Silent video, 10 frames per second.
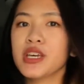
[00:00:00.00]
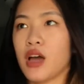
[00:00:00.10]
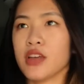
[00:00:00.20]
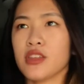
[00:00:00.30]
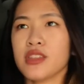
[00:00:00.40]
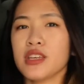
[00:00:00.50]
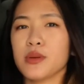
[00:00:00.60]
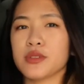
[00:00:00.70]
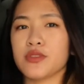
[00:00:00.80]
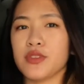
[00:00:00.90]
I thought that he
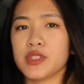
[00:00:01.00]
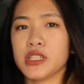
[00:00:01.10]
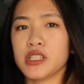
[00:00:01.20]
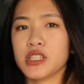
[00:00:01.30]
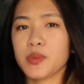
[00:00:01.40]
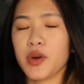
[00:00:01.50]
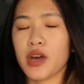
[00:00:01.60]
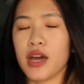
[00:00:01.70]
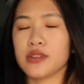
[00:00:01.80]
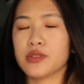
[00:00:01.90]
was 15 in this book.
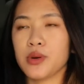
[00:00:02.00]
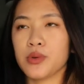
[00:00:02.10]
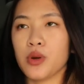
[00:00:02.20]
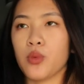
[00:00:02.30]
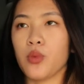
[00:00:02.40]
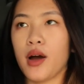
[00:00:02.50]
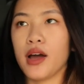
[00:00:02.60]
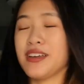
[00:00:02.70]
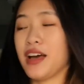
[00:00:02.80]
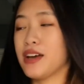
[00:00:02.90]
I don't know
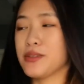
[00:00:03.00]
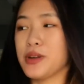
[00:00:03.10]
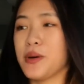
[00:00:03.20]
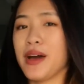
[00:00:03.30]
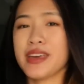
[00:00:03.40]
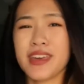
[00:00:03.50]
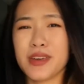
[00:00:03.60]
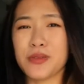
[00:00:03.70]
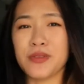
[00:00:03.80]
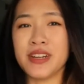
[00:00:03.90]
why. I don't know. I
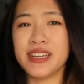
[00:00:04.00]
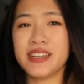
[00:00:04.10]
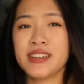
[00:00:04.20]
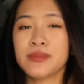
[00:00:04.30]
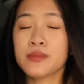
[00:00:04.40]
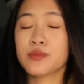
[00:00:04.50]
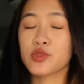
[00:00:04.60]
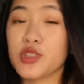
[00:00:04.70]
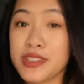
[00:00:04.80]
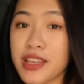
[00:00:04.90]
can't read
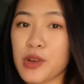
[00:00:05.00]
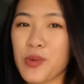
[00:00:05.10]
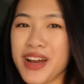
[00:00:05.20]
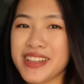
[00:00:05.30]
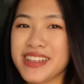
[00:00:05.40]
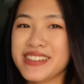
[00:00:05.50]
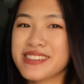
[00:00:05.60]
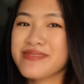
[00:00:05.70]
just like Wylan.